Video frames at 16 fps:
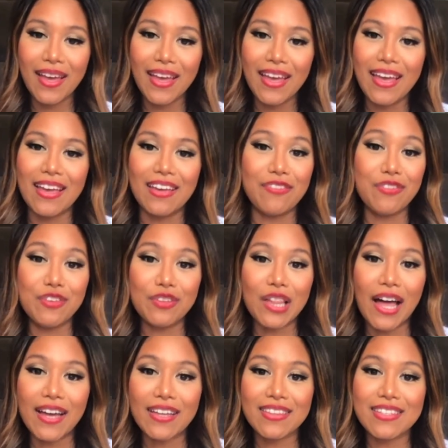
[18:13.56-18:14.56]
If you
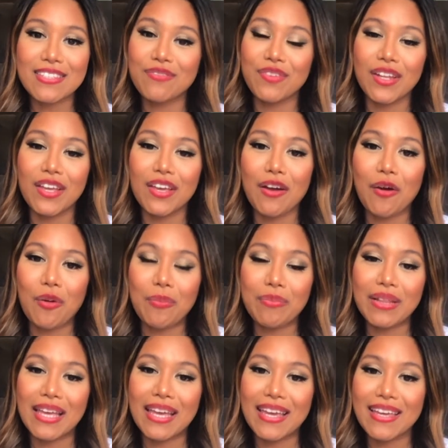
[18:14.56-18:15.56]
like this video,
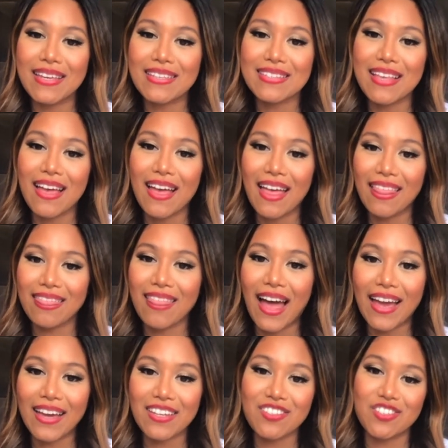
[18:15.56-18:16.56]
please
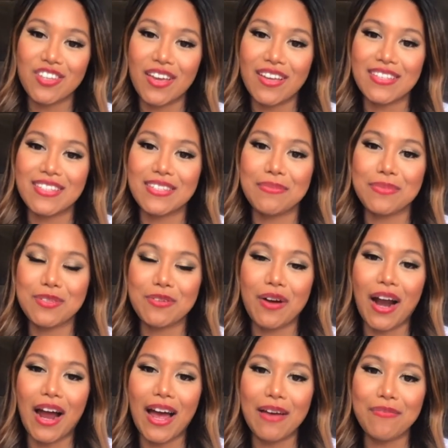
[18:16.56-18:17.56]
like, share,
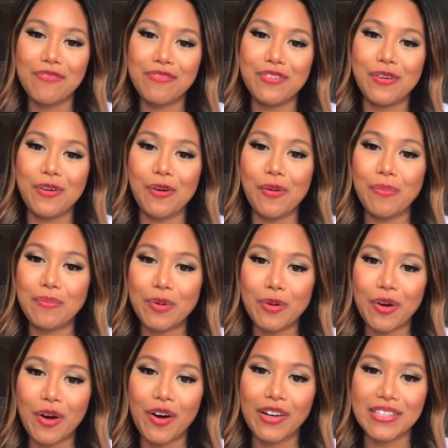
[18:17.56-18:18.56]
subscribe for more
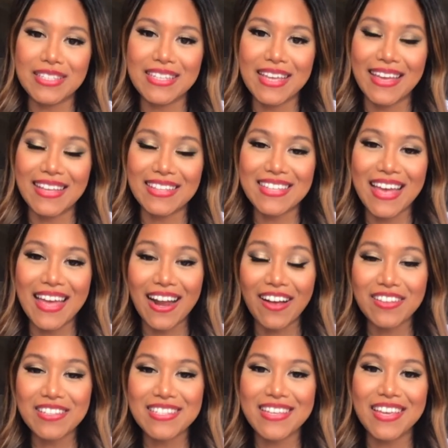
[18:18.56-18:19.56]
content, and I'll
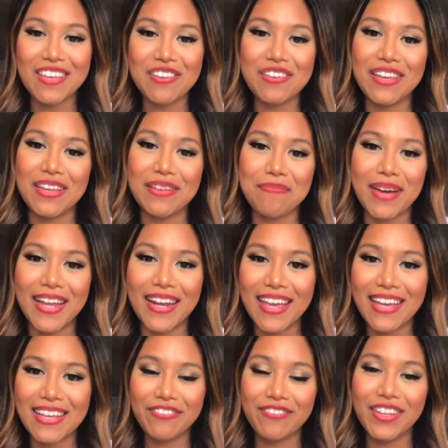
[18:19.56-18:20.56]
see you in my
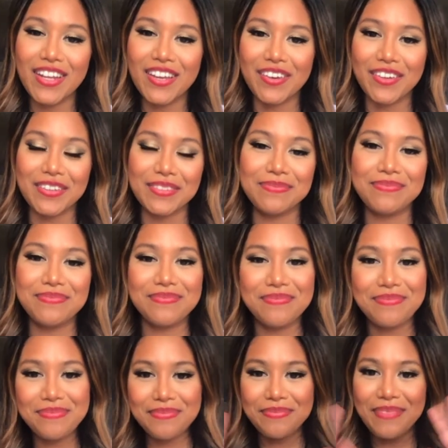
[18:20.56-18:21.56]
next video.
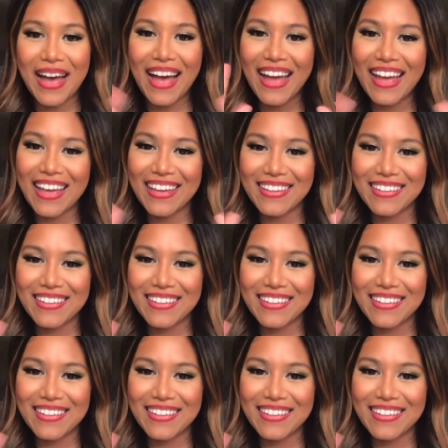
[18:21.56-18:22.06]
Bye!